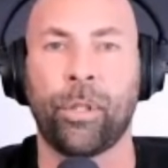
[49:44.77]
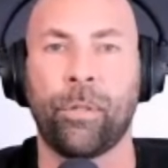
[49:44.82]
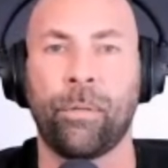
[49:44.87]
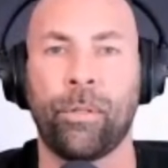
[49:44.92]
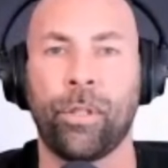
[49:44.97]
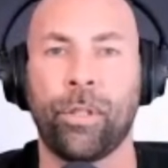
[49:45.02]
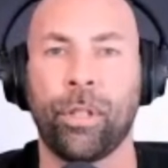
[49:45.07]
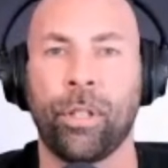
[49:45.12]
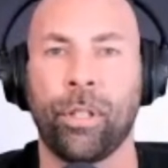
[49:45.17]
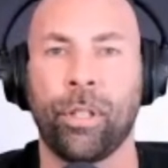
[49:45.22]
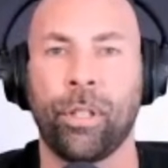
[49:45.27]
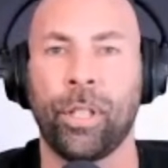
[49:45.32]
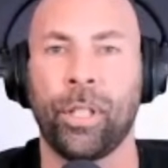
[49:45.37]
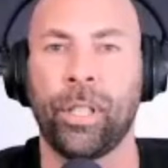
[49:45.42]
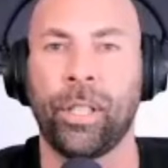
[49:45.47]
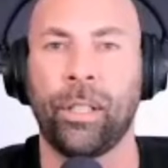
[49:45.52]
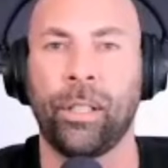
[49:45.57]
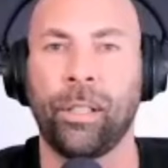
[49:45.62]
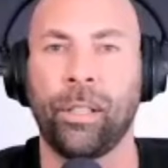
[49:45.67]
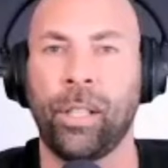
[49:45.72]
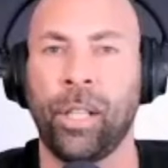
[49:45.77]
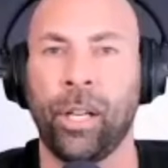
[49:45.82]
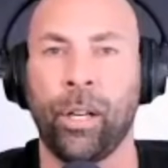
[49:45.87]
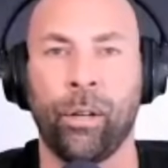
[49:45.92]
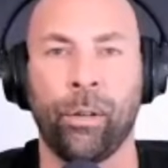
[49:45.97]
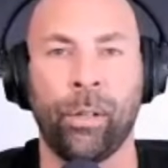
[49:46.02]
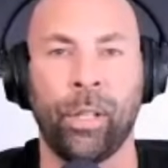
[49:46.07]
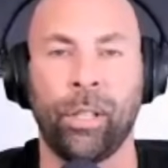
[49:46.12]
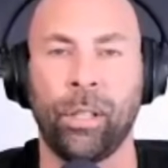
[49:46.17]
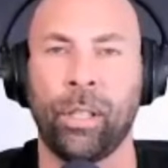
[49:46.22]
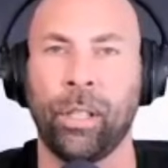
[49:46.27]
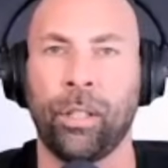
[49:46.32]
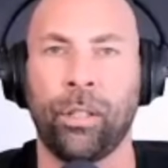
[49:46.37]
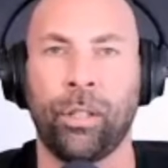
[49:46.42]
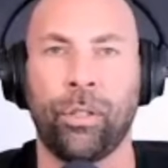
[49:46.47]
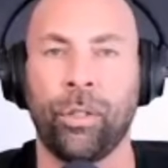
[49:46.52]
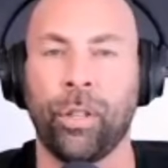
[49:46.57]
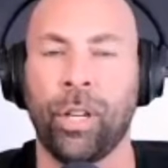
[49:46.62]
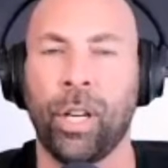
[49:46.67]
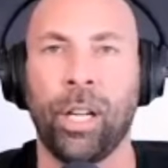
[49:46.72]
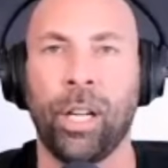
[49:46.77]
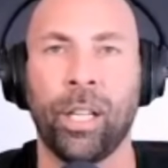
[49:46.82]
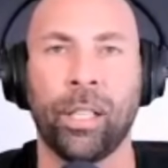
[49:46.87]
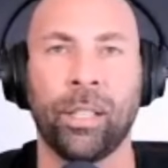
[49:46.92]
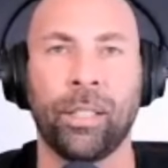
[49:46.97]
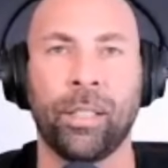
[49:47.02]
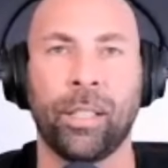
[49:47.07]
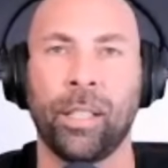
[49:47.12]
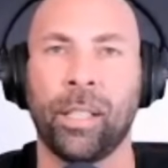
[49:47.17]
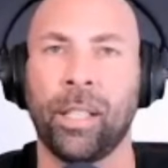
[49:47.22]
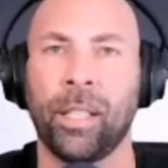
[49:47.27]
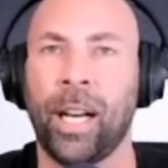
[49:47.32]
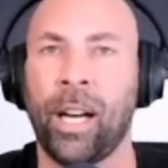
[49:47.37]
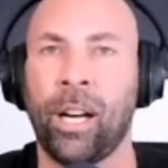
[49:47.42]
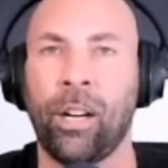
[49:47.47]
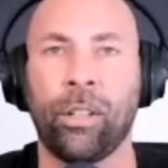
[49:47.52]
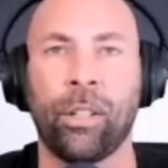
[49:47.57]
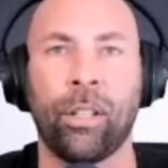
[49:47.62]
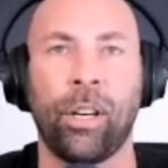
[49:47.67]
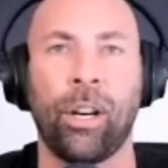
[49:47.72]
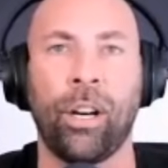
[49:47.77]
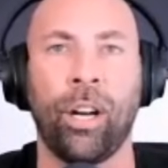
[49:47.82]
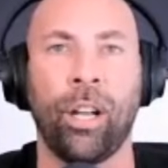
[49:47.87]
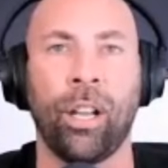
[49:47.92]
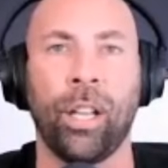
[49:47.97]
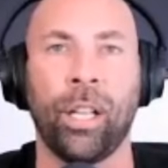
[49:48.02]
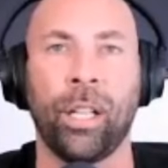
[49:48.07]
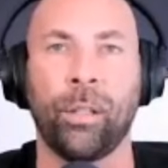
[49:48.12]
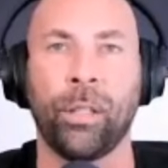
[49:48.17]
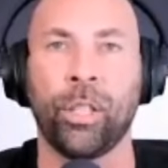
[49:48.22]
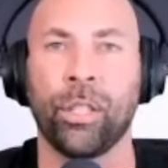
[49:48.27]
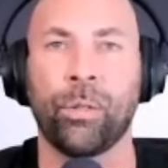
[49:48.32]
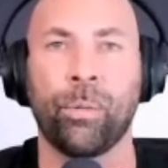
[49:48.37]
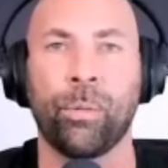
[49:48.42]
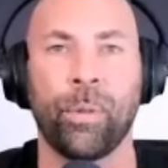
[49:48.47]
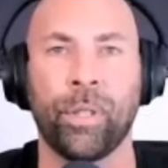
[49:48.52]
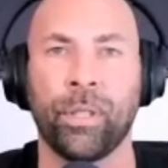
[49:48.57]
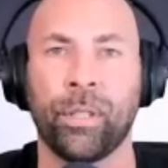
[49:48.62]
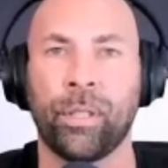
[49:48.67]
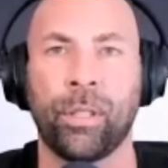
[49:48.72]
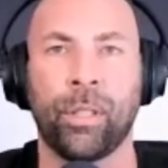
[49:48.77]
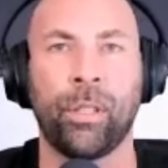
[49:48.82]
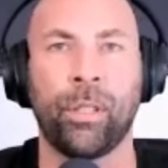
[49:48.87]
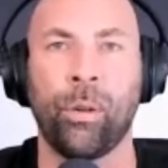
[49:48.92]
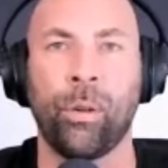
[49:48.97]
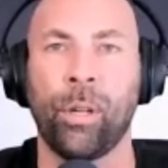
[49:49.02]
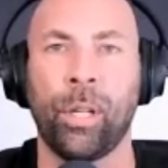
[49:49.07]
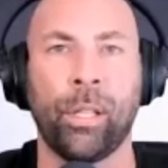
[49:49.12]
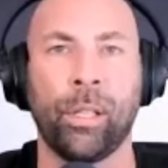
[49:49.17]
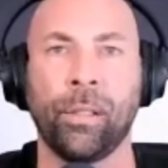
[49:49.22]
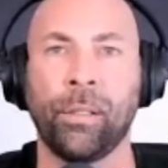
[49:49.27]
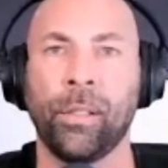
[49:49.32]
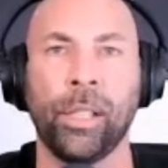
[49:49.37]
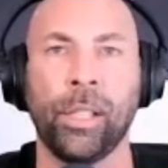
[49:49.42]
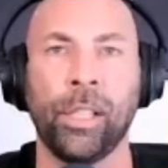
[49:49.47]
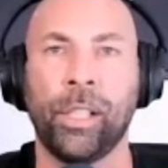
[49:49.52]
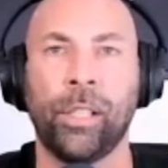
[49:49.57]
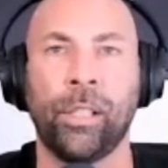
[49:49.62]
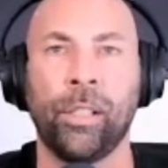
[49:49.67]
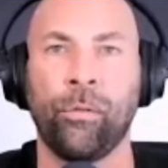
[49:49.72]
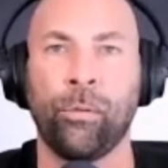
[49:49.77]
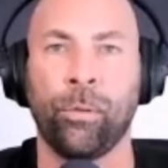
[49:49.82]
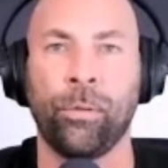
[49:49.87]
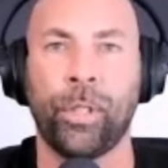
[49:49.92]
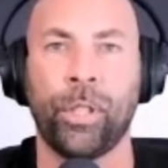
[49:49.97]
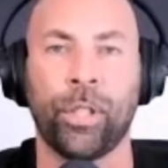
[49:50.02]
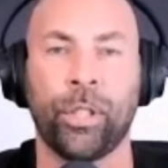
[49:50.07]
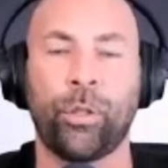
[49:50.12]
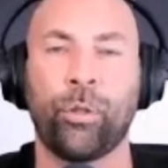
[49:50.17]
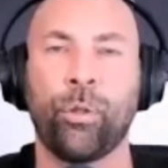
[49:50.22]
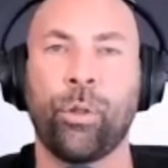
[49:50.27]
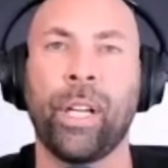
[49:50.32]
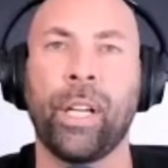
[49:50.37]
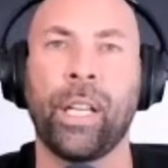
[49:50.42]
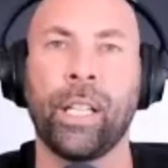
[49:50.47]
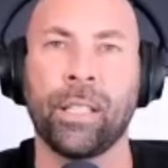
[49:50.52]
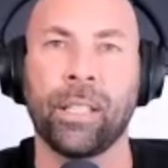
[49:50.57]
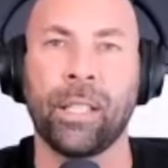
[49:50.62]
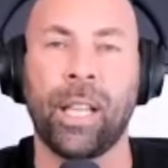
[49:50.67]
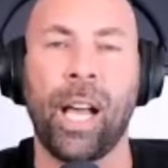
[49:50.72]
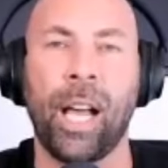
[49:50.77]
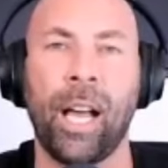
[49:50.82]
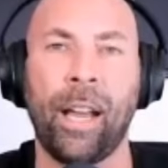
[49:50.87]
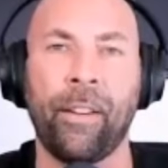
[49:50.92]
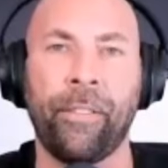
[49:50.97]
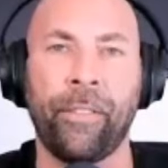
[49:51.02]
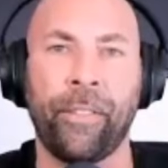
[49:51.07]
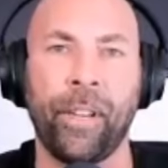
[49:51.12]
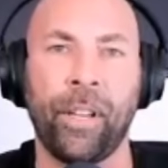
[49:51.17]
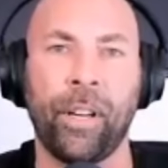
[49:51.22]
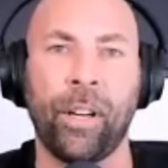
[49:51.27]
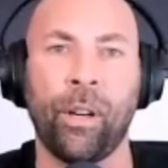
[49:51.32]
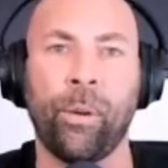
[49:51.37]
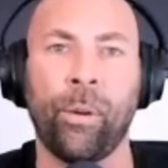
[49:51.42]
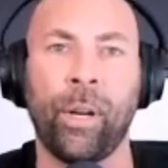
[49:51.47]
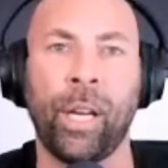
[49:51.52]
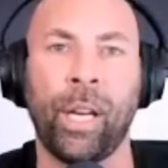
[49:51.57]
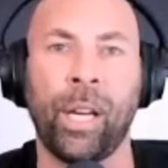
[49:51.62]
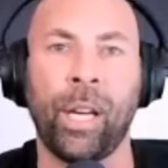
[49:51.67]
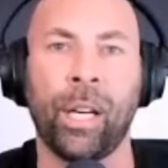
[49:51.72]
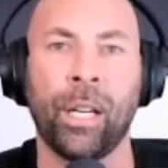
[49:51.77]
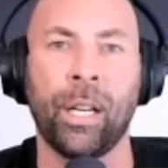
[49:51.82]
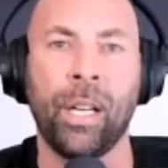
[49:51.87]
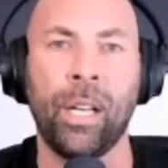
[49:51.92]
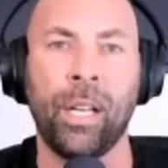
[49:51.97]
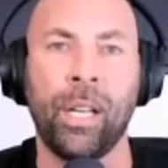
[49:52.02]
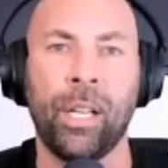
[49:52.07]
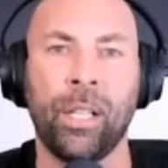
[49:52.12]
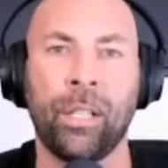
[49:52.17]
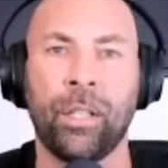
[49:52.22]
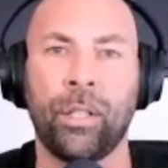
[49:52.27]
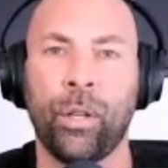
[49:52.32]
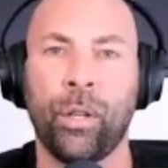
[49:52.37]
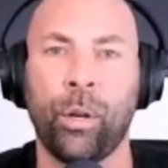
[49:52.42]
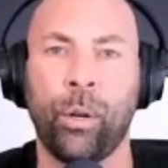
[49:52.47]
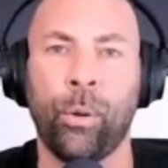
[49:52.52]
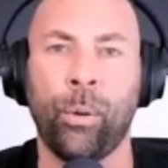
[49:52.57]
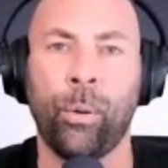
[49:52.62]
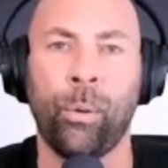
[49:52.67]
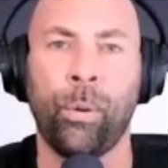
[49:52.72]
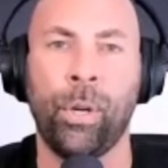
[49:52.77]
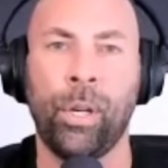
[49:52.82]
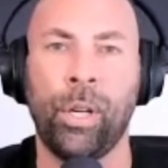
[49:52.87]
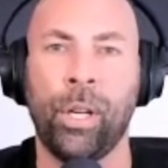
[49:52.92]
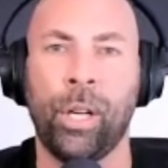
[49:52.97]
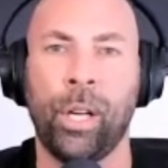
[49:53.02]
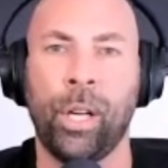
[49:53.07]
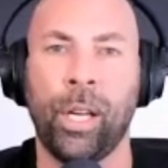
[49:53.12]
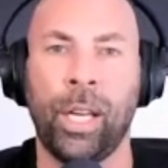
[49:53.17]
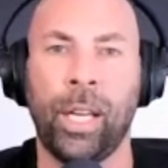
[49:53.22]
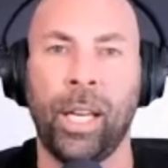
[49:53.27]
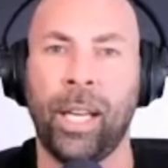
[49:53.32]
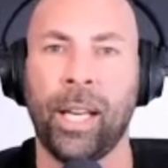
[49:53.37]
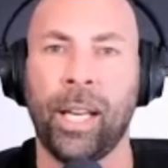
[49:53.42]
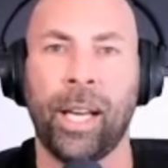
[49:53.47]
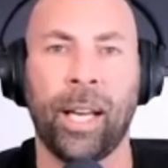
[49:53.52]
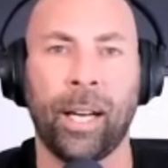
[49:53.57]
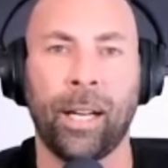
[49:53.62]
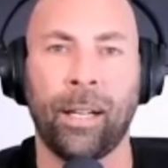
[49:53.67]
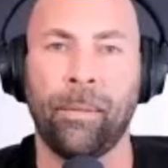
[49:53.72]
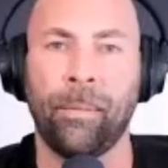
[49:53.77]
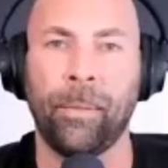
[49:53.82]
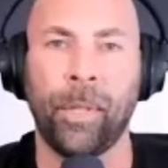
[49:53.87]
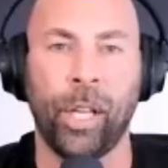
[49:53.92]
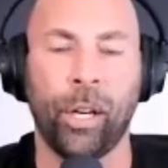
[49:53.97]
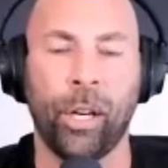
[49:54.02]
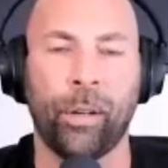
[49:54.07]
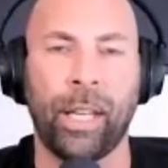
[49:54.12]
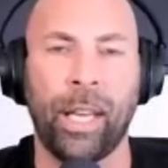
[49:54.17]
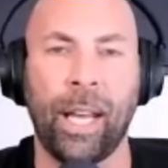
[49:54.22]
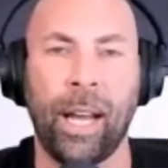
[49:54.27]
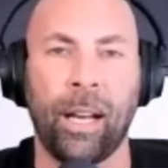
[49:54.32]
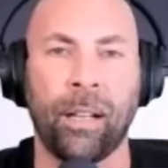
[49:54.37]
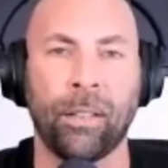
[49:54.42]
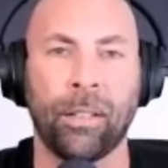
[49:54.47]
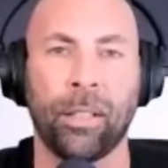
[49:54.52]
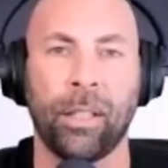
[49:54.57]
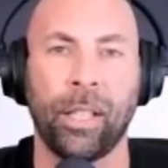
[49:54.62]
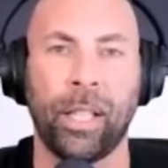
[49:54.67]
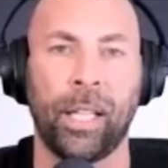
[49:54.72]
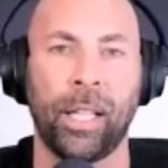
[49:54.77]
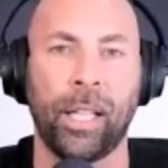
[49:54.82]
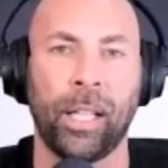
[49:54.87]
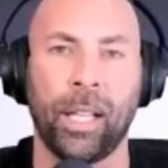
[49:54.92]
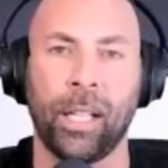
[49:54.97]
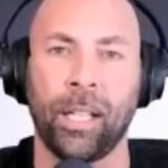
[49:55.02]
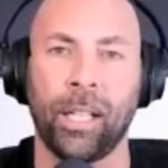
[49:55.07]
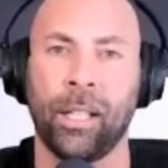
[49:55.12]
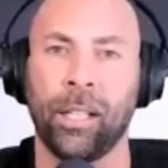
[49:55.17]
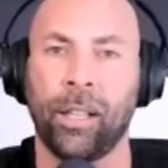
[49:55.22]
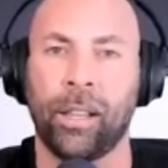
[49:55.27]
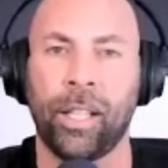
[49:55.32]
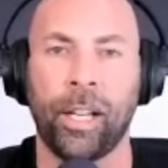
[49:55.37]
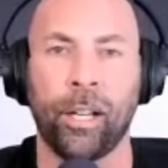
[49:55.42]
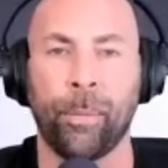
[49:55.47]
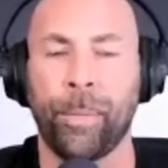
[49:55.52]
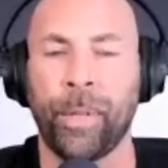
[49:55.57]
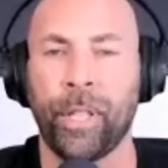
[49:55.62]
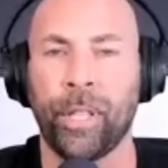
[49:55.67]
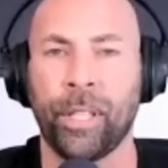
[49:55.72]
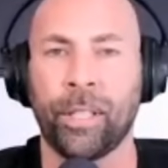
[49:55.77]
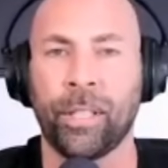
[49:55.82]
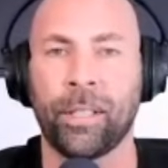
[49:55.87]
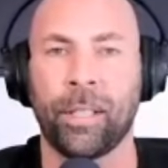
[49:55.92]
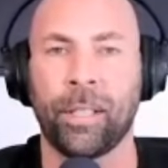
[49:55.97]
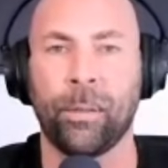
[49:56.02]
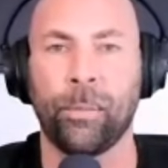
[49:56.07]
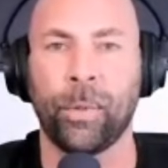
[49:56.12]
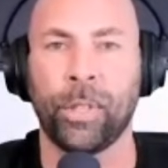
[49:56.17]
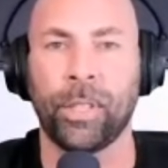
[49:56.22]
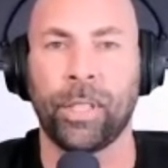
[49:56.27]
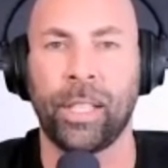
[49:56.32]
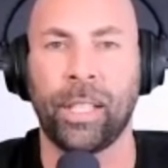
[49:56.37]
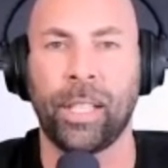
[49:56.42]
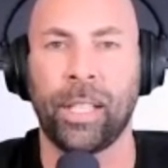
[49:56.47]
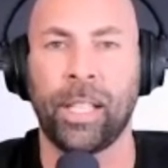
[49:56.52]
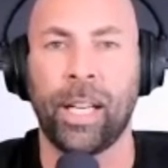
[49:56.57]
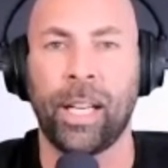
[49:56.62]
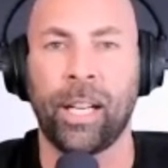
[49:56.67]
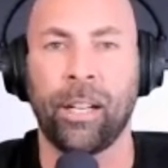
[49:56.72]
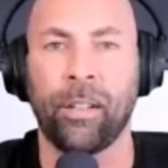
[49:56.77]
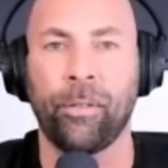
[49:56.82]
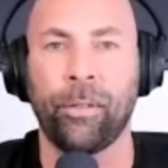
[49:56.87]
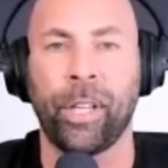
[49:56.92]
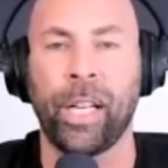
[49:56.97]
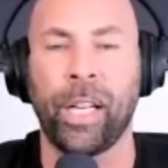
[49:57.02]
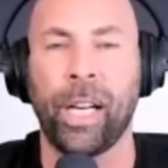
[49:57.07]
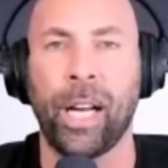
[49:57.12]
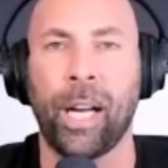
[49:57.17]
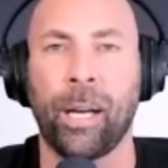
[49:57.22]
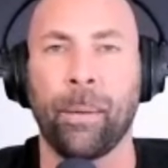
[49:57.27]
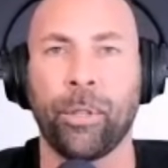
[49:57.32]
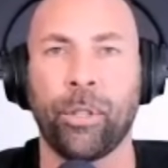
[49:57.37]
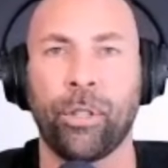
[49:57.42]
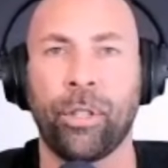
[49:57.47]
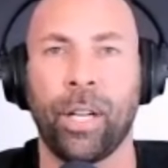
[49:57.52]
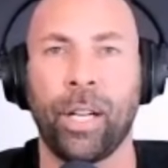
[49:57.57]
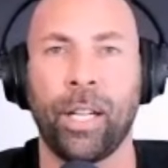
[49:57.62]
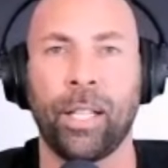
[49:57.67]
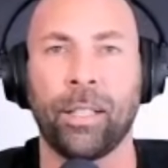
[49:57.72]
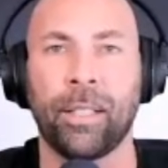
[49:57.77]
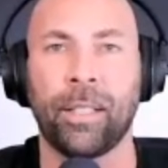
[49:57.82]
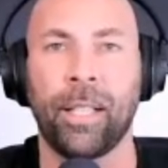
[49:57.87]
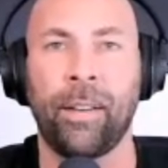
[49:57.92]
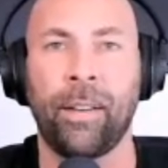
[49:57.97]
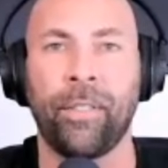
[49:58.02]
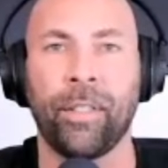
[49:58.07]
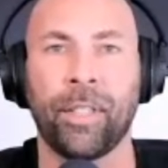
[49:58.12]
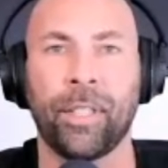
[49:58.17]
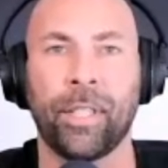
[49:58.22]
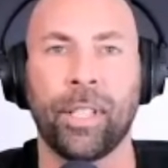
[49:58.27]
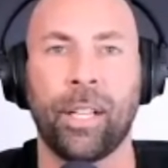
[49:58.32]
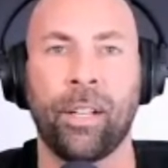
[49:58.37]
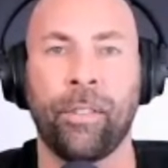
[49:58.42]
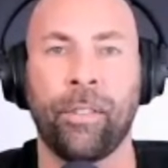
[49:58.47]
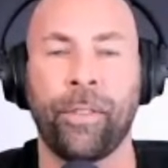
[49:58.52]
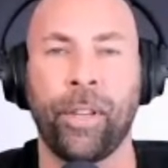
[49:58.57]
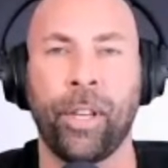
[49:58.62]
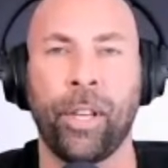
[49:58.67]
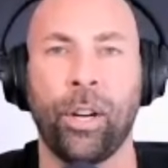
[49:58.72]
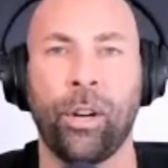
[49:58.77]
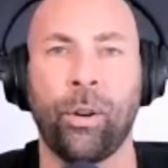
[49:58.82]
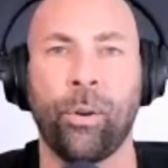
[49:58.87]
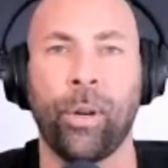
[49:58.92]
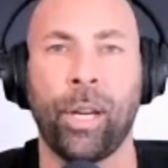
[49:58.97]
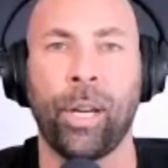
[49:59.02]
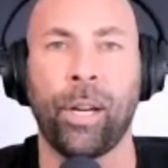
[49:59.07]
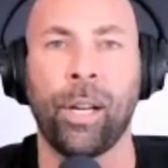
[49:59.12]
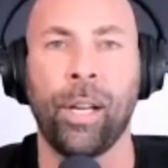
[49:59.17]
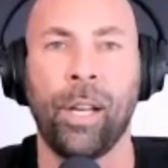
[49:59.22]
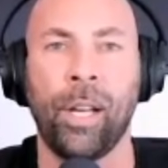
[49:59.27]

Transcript: turned, to drugs and alcohol, and just was going destroying his life, and so he had, counseling and therapists and was in and out of rehabs trying to save himself, and